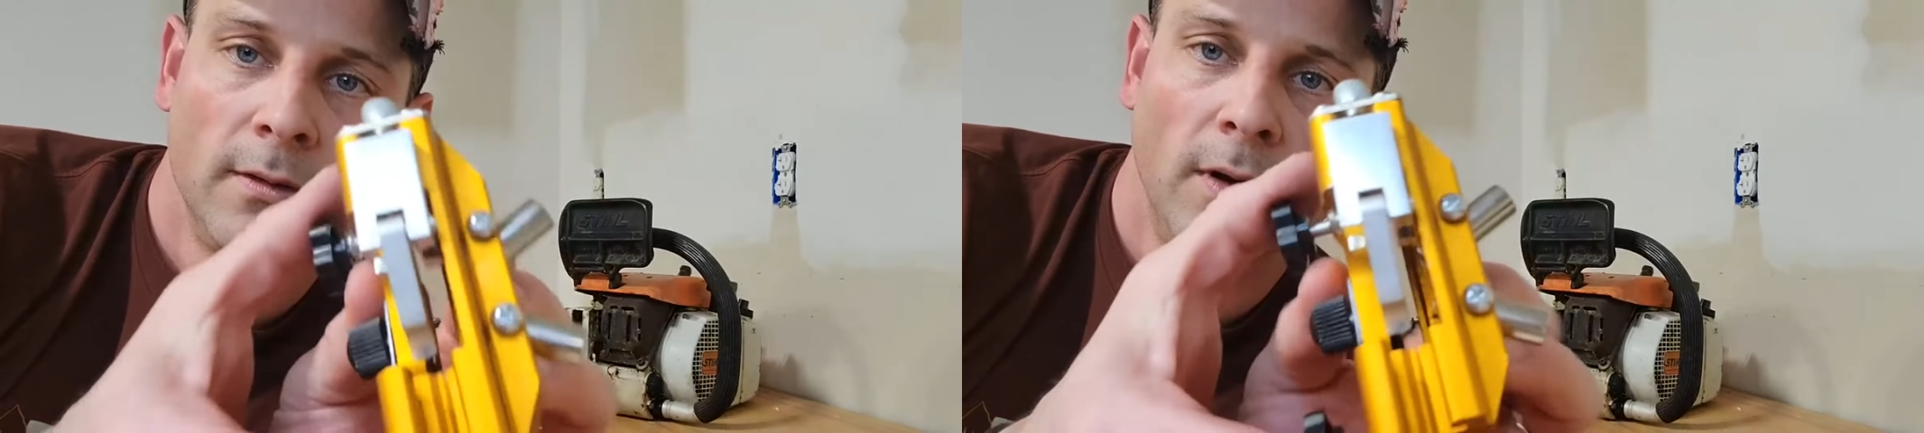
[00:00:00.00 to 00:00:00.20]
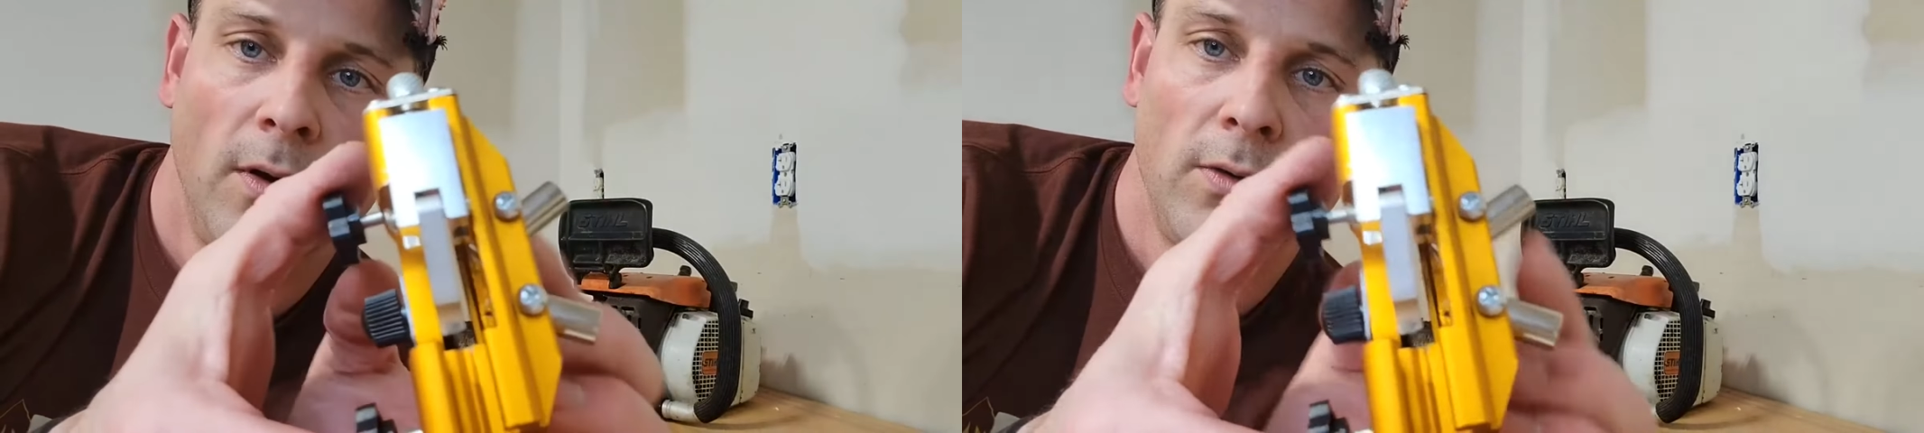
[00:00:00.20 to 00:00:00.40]

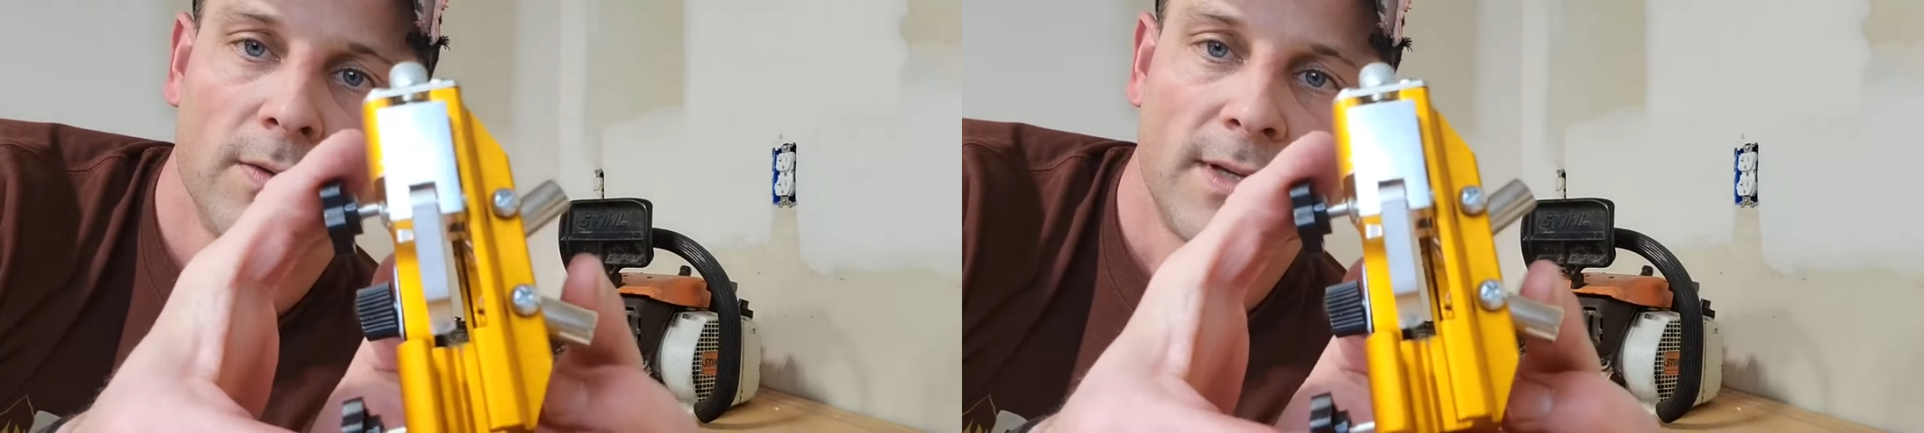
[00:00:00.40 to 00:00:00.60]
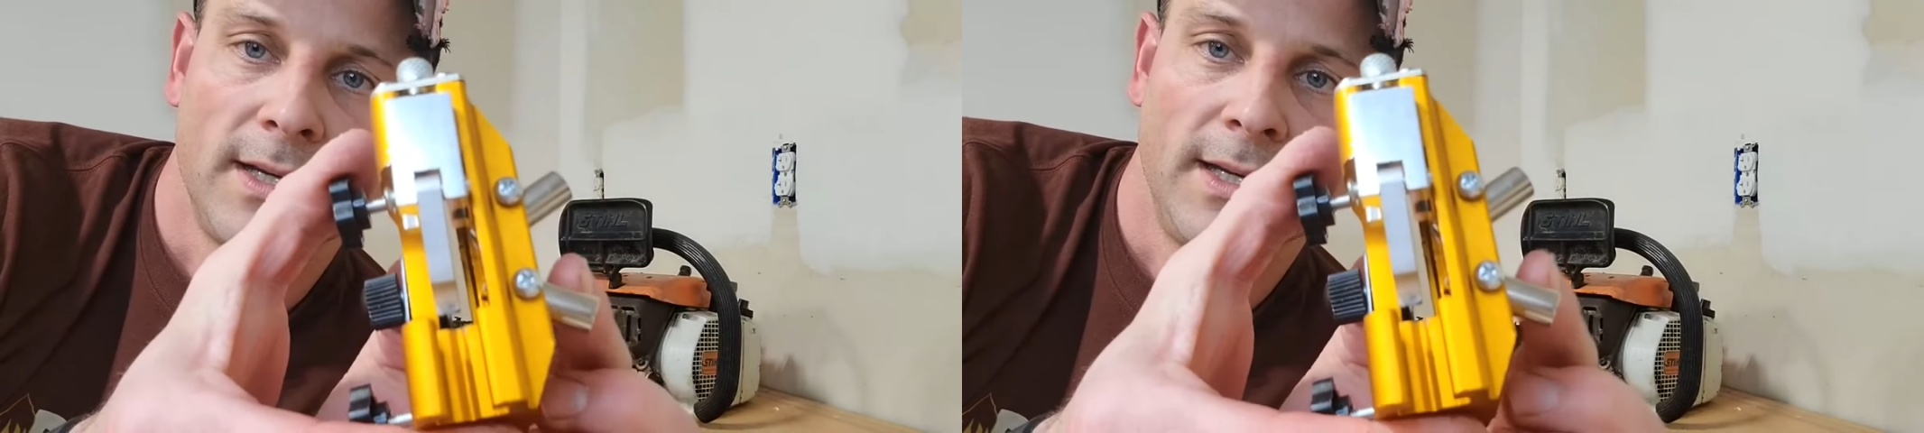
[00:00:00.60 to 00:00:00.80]

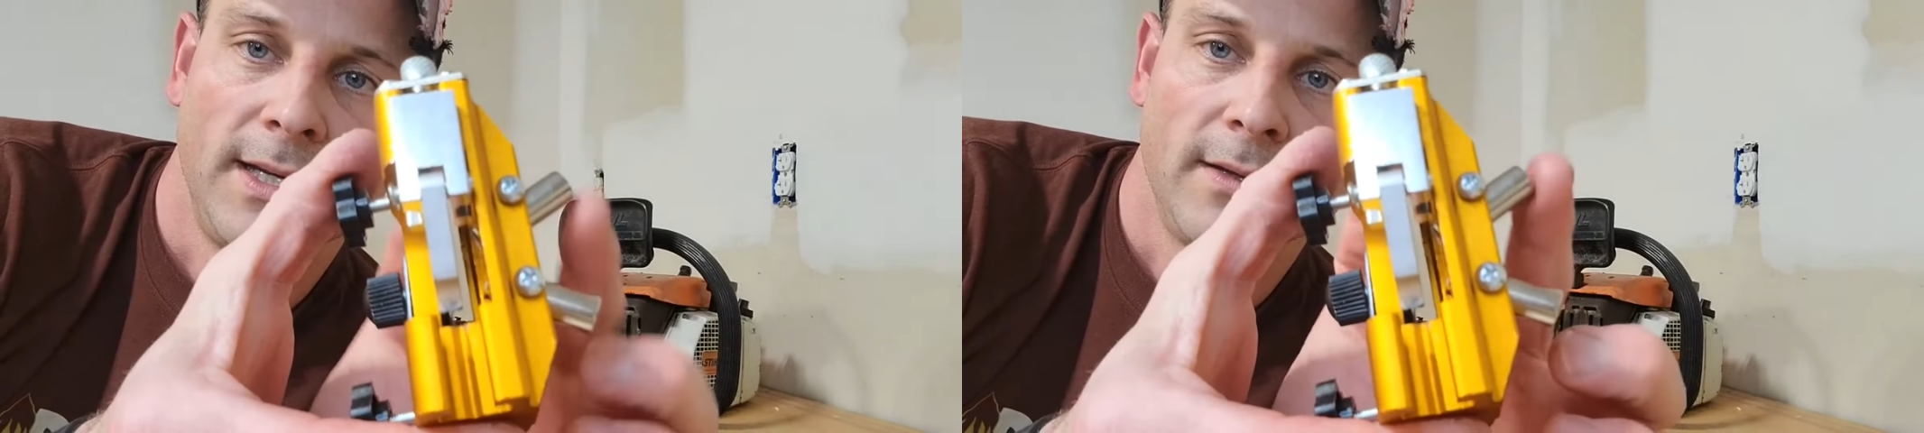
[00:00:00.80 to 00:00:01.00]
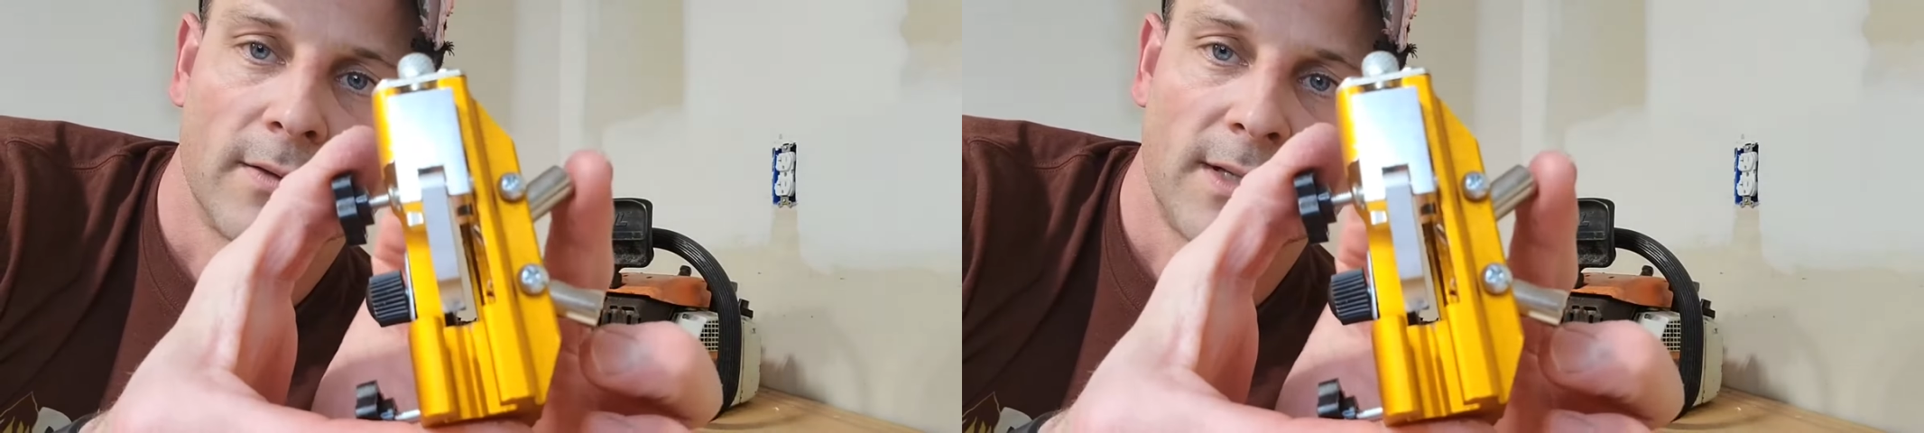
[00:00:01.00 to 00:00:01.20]
holes in
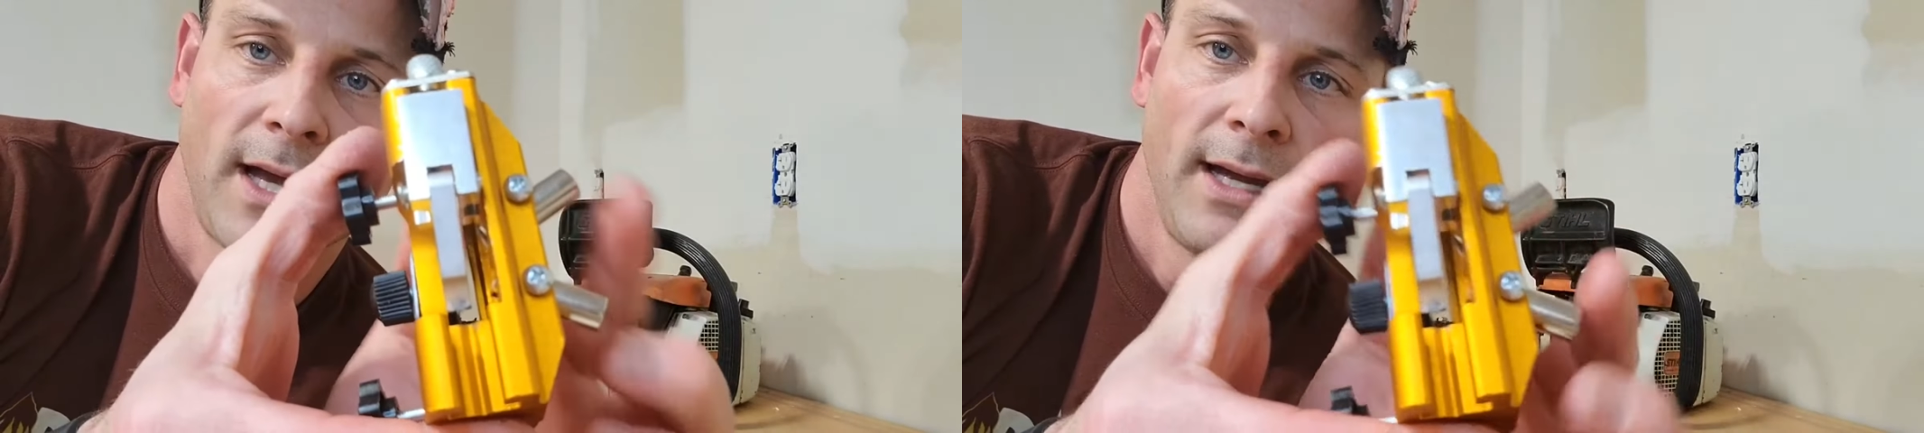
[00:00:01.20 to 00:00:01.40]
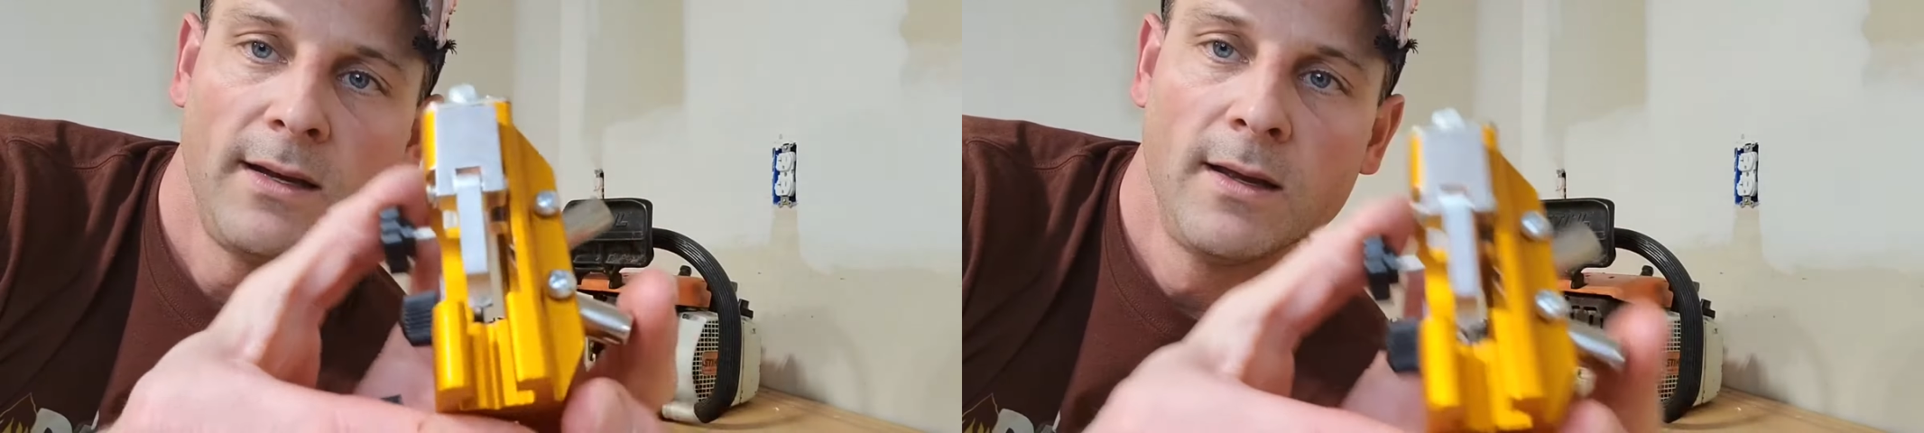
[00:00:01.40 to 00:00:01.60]
either
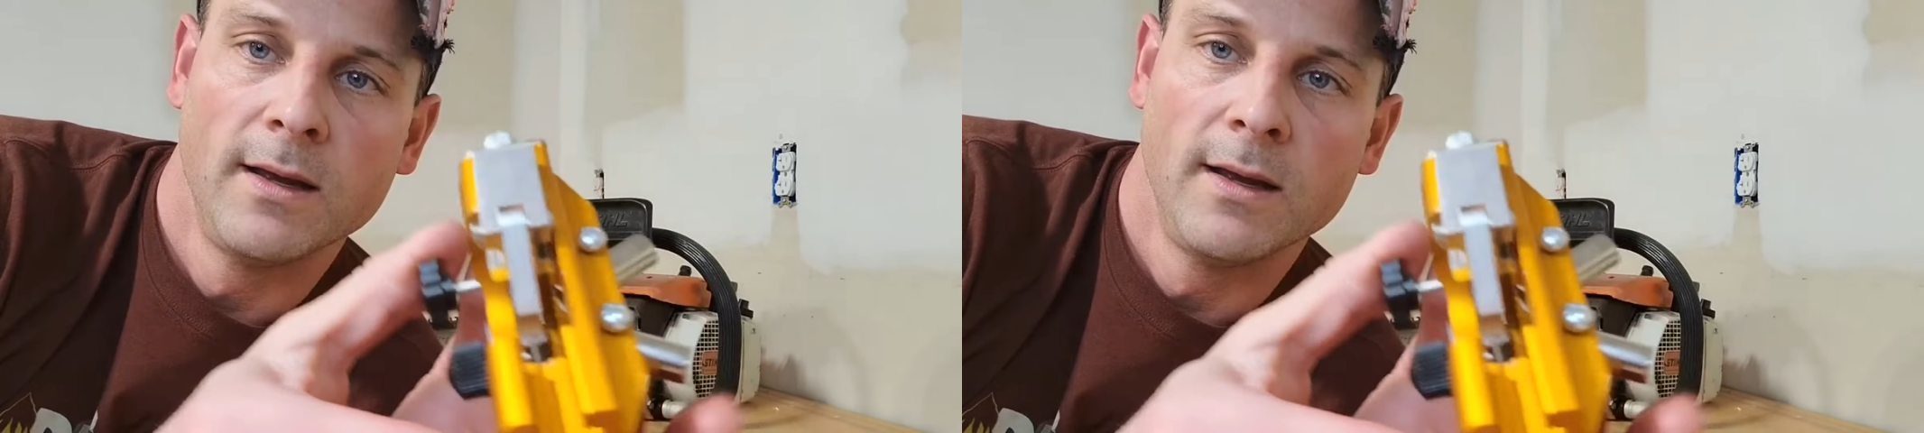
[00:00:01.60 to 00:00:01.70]
side.